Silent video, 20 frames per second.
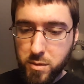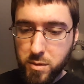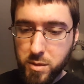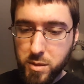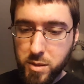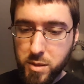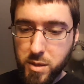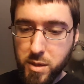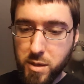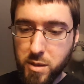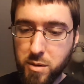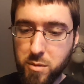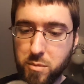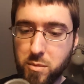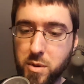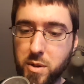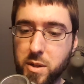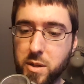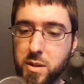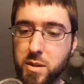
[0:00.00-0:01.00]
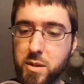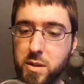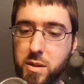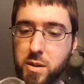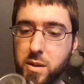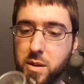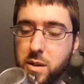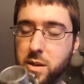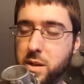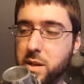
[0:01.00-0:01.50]
Just kind of want
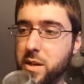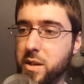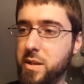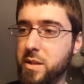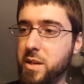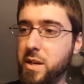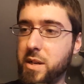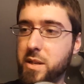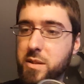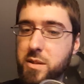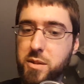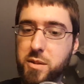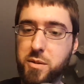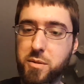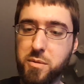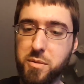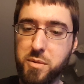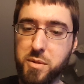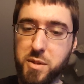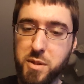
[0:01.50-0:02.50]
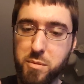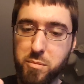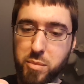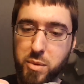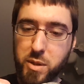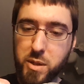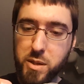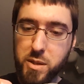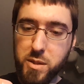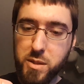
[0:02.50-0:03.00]
to hand tighten the screws in
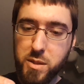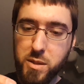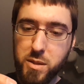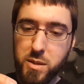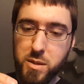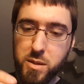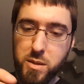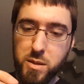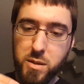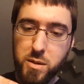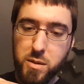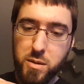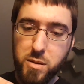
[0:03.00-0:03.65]
place.